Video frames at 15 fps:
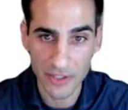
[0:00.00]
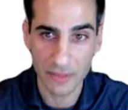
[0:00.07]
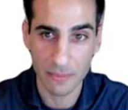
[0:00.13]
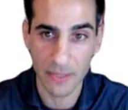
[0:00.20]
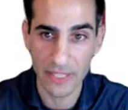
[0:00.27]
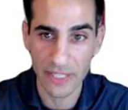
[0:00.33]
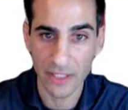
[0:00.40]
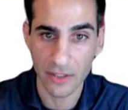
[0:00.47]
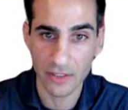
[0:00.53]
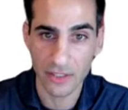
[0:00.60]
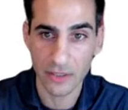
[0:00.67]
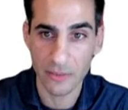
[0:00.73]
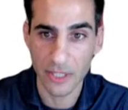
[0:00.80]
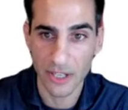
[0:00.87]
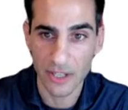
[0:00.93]
depending on the
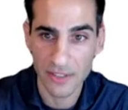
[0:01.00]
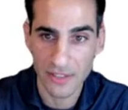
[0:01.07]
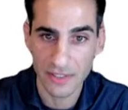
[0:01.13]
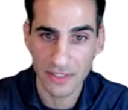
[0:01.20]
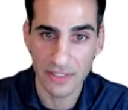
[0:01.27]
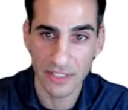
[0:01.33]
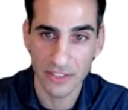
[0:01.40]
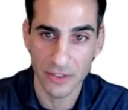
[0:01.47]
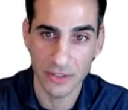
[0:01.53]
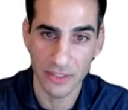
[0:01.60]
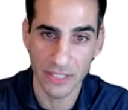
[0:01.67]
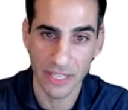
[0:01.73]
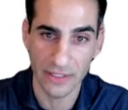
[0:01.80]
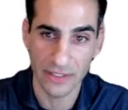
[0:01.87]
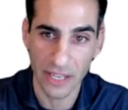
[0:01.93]
luminosity that you can
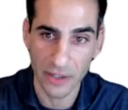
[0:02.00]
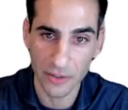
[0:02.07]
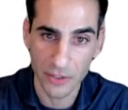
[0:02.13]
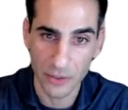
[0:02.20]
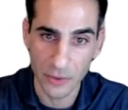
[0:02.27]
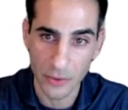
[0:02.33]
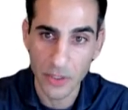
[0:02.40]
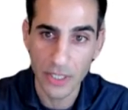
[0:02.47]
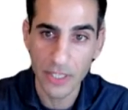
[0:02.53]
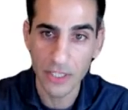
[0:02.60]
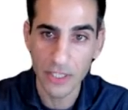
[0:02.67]
get down to,